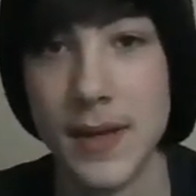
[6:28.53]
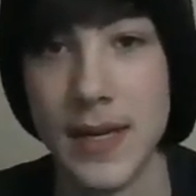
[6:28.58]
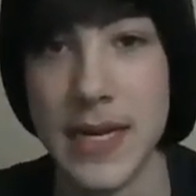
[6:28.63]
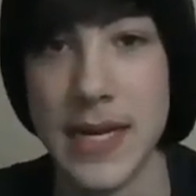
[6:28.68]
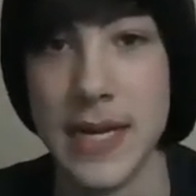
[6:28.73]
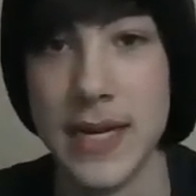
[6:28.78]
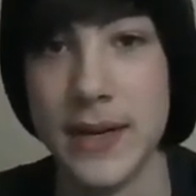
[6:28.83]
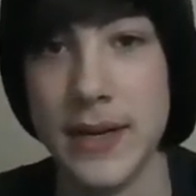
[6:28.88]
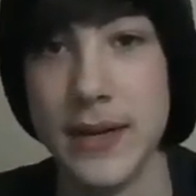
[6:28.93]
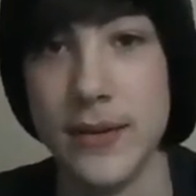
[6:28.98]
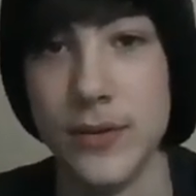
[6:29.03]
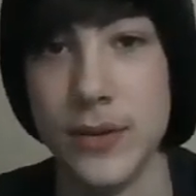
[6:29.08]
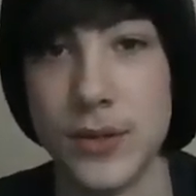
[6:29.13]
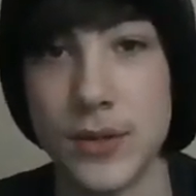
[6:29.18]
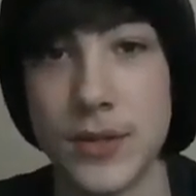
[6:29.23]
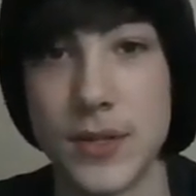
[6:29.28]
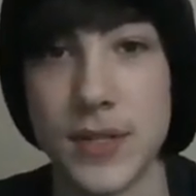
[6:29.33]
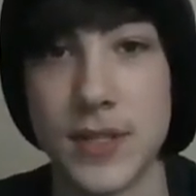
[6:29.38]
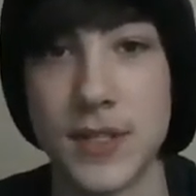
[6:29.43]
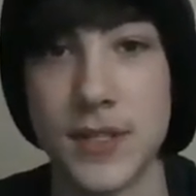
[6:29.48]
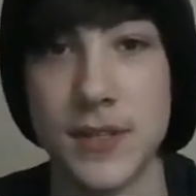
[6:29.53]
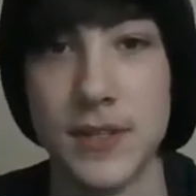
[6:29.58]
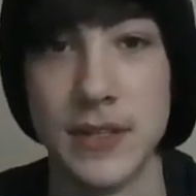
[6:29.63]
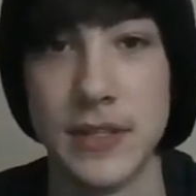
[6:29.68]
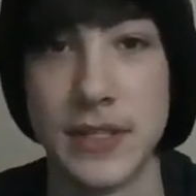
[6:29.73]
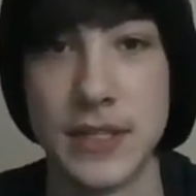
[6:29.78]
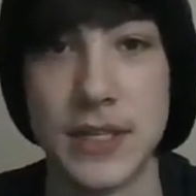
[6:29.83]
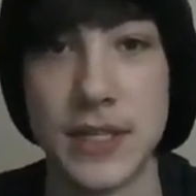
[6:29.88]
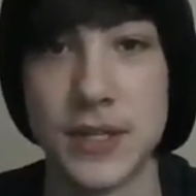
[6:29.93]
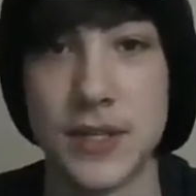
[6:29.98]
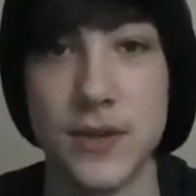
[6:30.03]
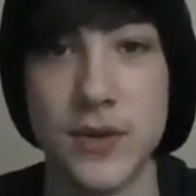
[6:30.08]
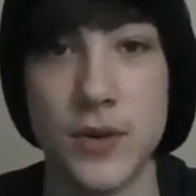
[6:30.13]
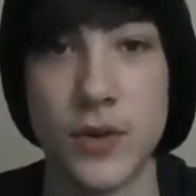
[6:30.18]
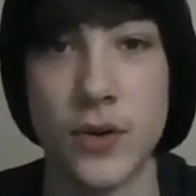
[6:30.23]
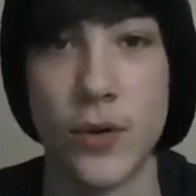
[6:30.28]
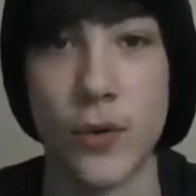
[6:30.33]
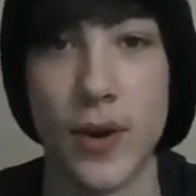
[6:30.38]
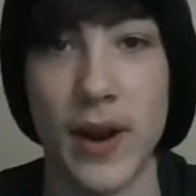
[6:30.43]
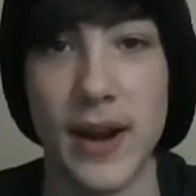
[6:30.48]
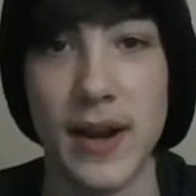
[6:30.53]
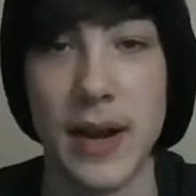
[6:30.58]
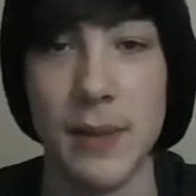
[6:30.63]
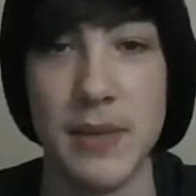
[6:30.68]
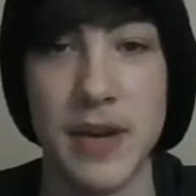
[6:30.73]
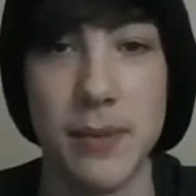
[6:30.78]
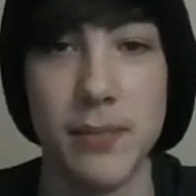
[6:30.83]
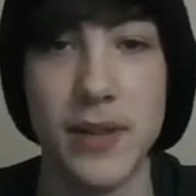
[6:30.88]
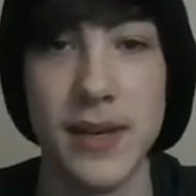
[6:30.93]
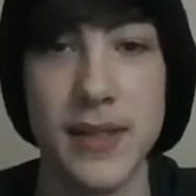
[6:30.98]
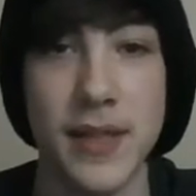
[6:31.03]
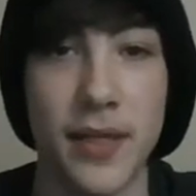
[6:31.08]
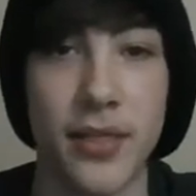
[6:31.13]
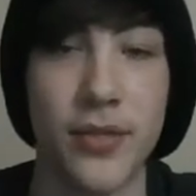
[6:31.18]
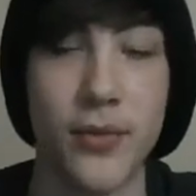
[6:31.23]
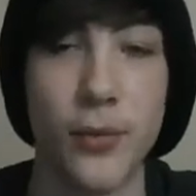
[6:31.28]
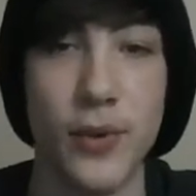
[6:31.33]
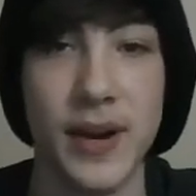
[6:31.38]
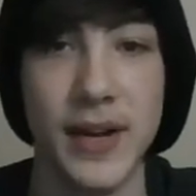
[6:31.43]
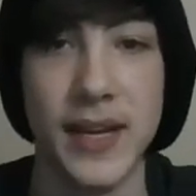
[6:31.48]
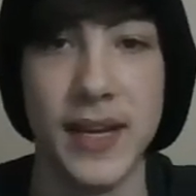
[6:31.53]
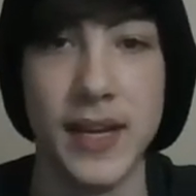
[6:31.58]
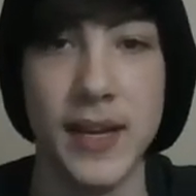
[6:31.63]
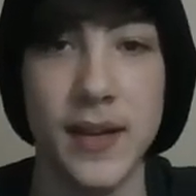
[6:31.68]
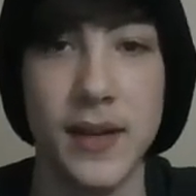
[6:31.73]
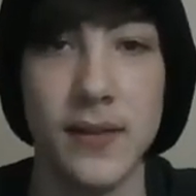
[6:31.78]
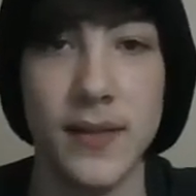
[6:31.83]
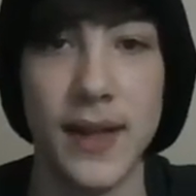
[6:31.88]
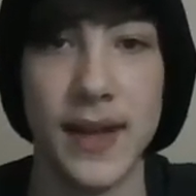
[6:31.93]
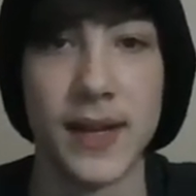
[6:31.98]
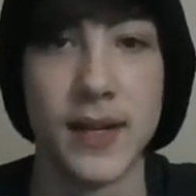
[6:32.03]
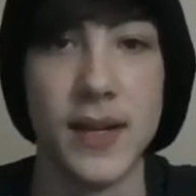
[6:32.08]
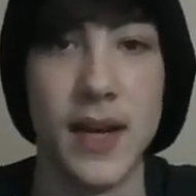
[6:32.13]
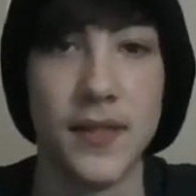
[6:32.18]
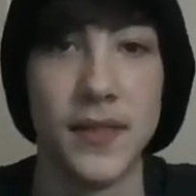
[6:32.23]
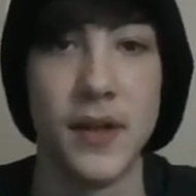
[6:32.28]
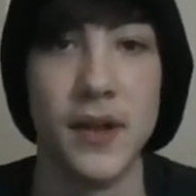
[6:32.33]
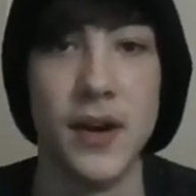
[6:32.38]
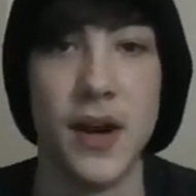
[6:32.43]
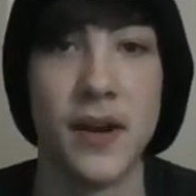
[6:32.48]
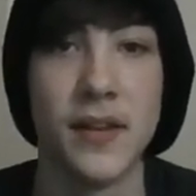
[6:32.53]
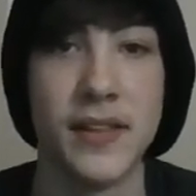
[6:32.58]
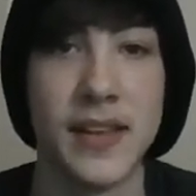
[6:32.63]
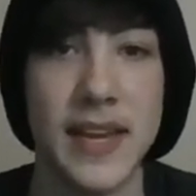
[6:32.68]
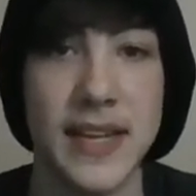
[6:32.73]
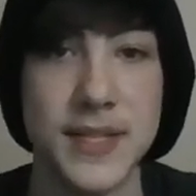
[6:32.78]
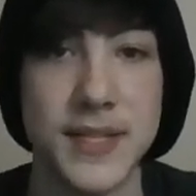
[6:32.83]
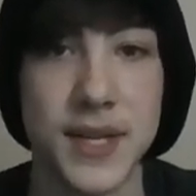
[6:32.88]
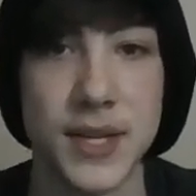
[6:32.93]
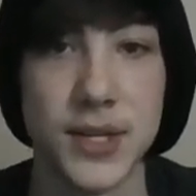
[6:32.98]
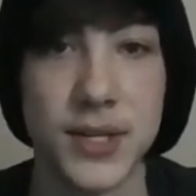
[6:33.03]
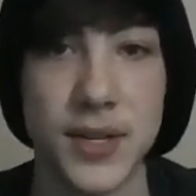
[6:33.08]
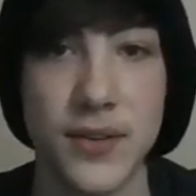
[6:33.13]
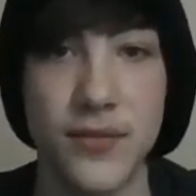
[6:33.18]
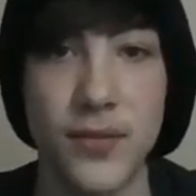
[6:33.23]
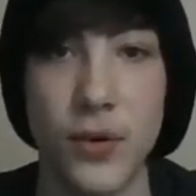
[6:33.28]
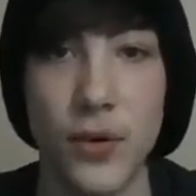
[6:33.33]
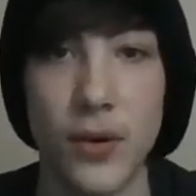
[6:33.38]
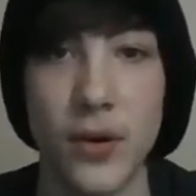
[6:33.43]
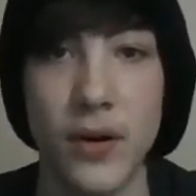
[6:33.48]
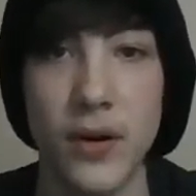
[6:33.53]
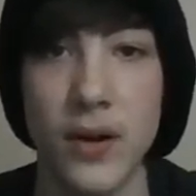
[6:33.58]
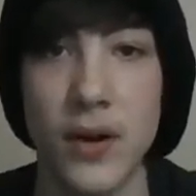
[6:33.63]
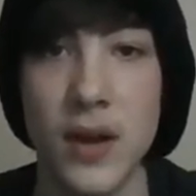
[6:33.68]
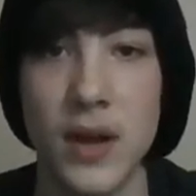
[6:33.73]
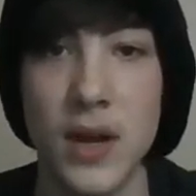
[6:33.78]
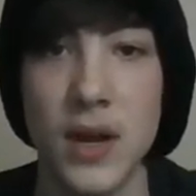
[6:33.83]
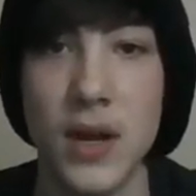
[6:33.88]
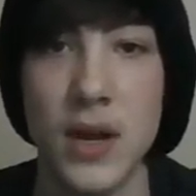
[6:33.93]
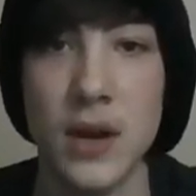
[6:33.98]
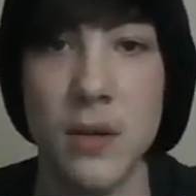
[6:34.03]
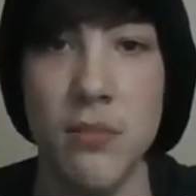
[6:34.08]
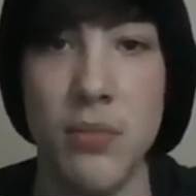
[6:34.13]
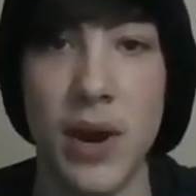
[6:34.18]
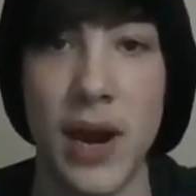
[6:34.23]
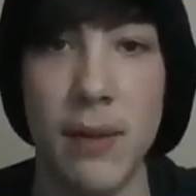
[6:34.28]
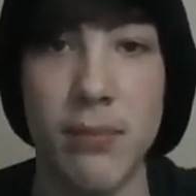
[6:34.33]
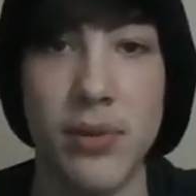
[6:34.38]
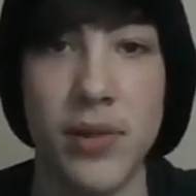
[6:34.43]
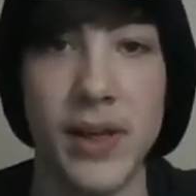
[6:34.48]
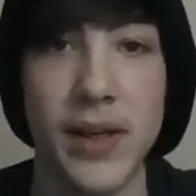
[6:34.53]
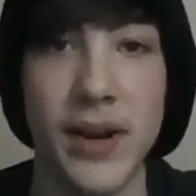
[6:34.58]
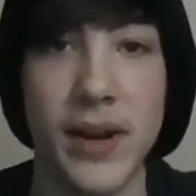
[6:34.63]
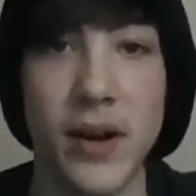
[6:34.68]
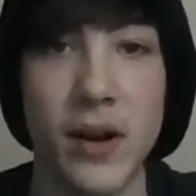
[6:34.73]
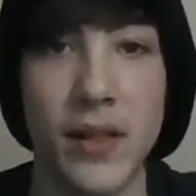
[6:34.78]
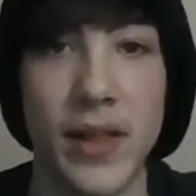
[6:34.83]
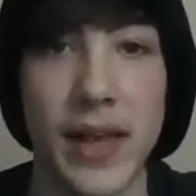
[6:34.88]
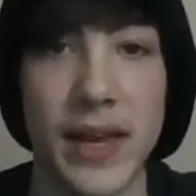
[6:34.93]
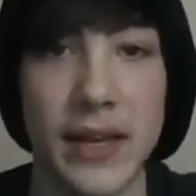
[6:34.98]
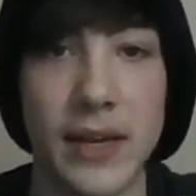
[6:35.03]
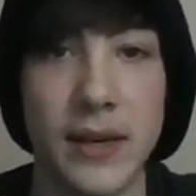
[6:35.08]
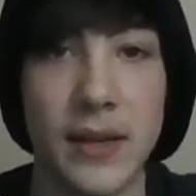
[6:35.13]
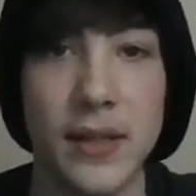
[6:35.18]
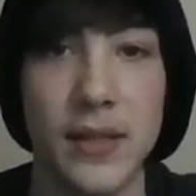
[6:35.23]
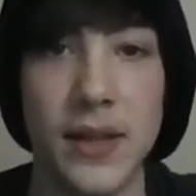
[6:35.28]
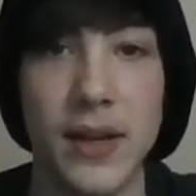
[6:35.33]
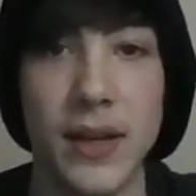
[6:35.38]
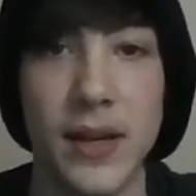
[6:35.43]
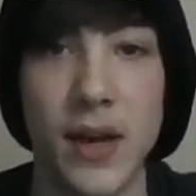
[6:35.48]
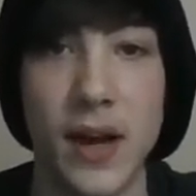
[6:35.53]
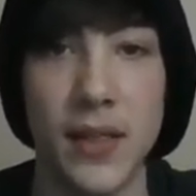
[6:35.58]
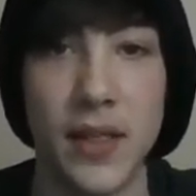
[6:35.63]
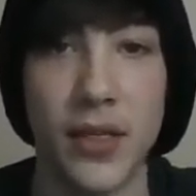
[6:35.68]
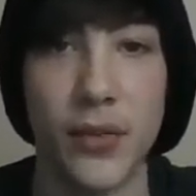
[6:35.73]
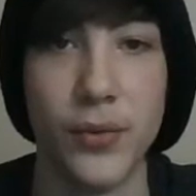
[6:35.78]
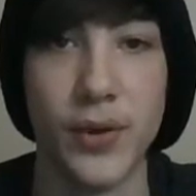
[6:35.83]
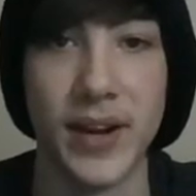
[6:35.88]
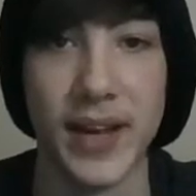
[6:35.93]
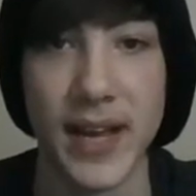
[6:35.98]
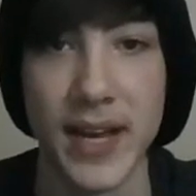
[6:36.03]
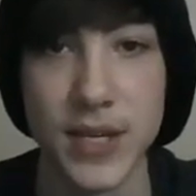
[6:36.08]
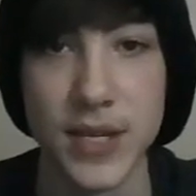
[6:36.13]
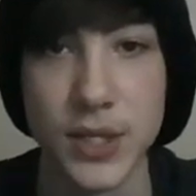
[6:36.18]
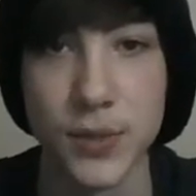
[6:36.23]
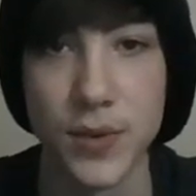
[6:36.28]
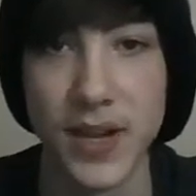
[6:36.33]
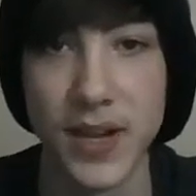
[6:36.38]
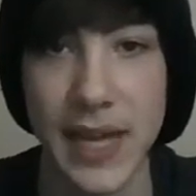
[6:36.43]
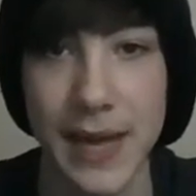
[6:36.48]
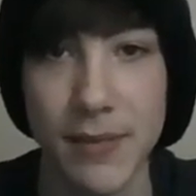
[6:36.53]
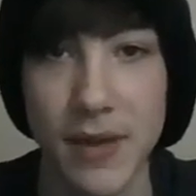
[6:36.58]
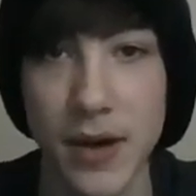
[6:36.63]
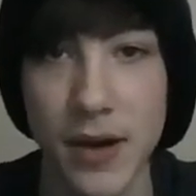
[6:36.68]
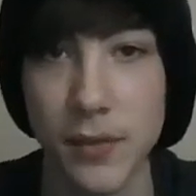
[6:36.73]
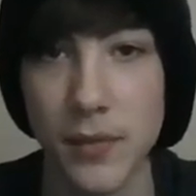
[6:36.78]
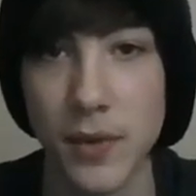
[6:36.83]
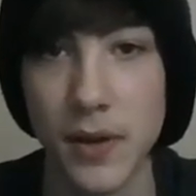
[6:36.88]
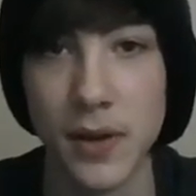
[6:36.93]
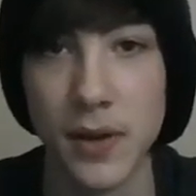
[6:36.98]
It's just great. I mean, I played the 3D, like not on the N64, but I played it like on the 3DS when it came out.